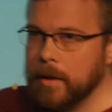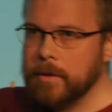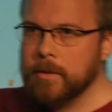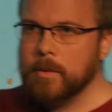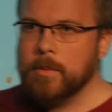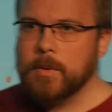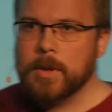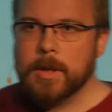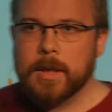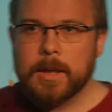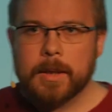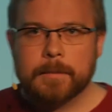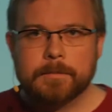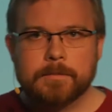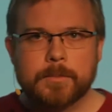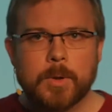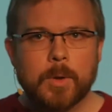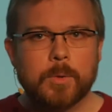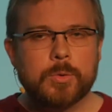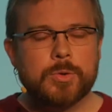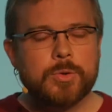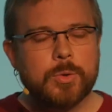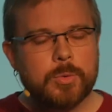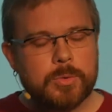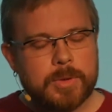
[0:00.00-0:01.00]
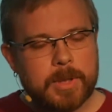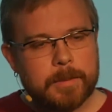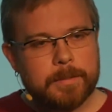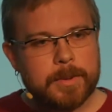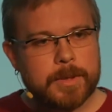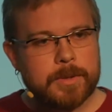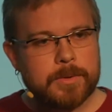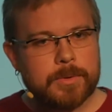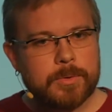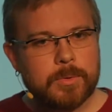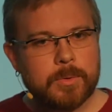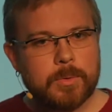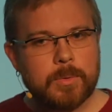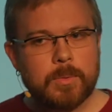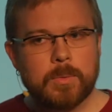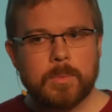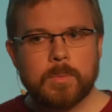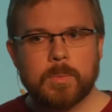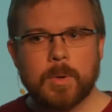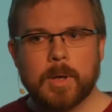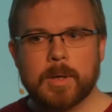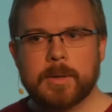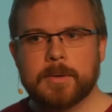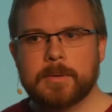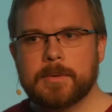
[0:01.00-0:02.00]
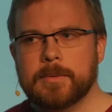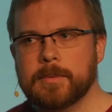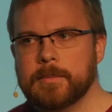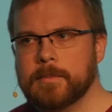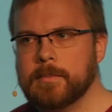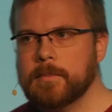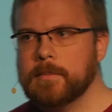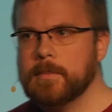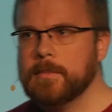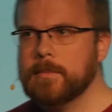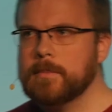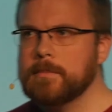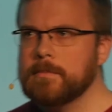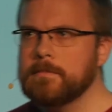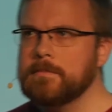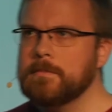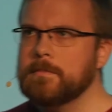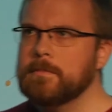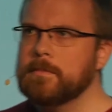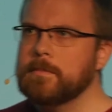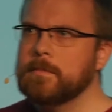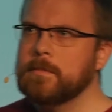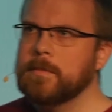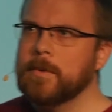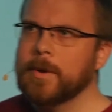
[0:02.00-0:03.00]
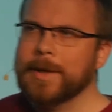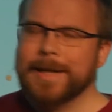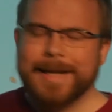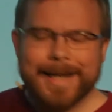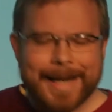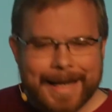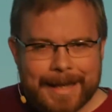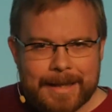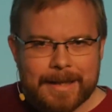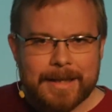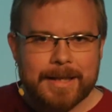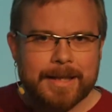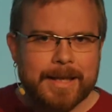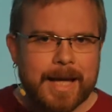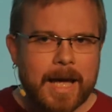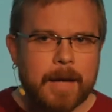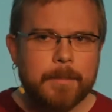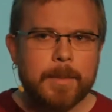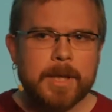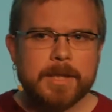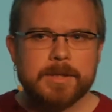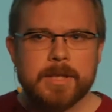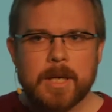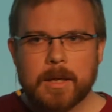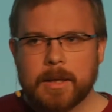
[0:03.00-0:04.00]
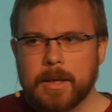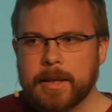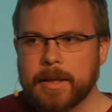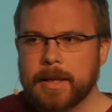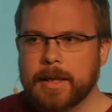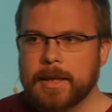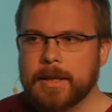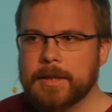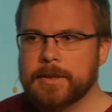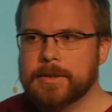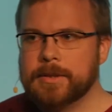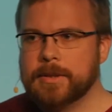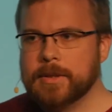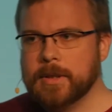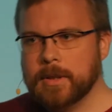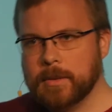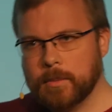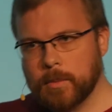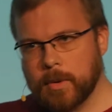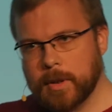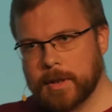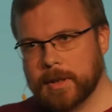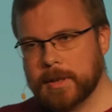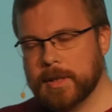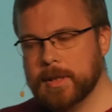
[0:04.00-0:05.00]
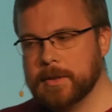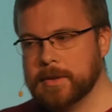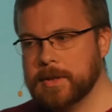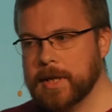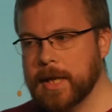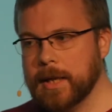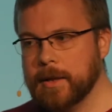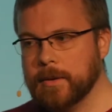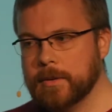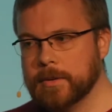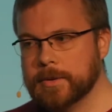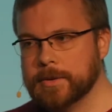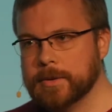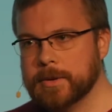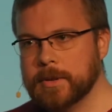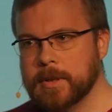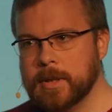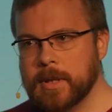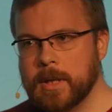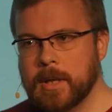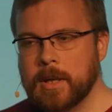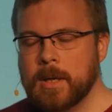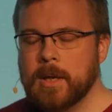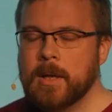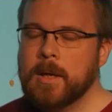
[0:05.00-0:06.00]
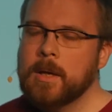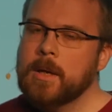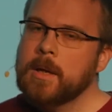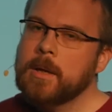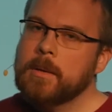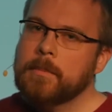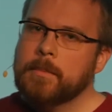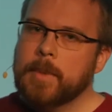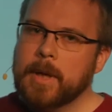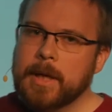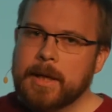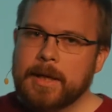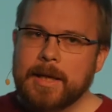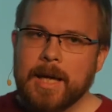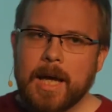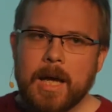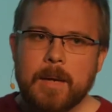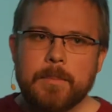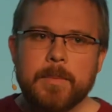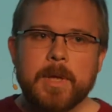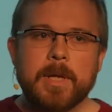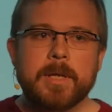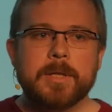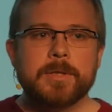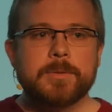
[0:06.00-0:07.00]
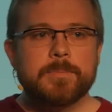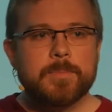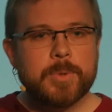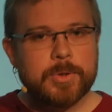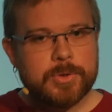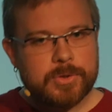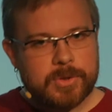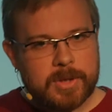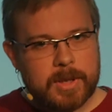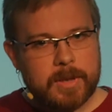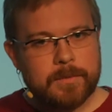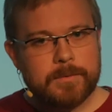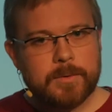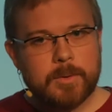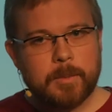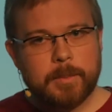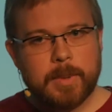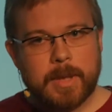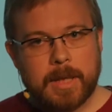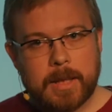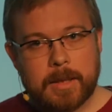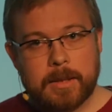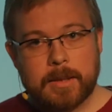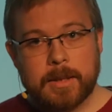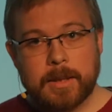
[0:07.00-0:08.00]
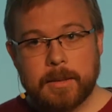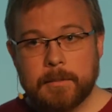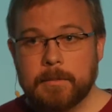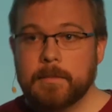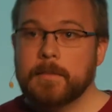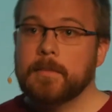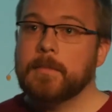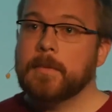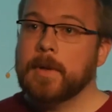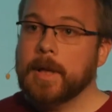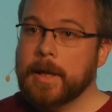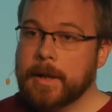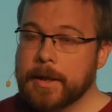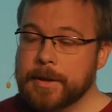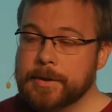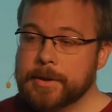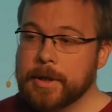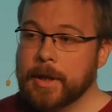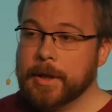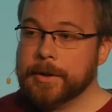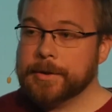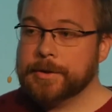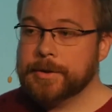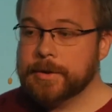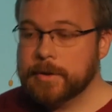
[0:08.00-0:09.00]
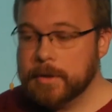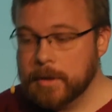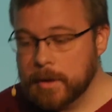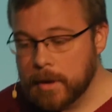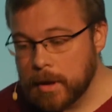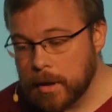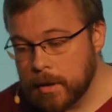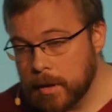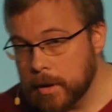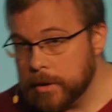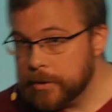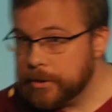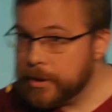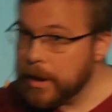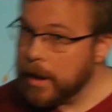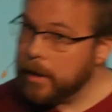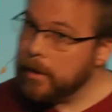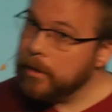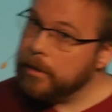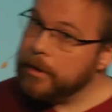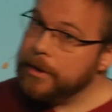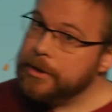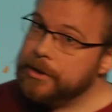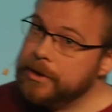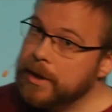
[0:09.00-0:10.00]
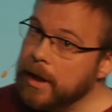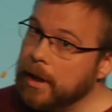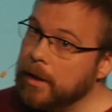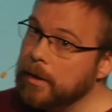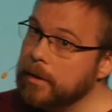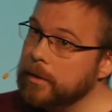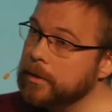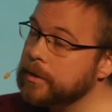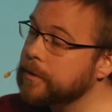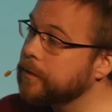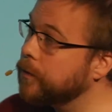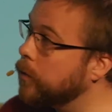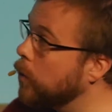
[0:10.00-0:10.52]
I don't want to go too deep into what an indie game exactly is and what it entails, but a game that is perceived to be indie, that is us, generally sells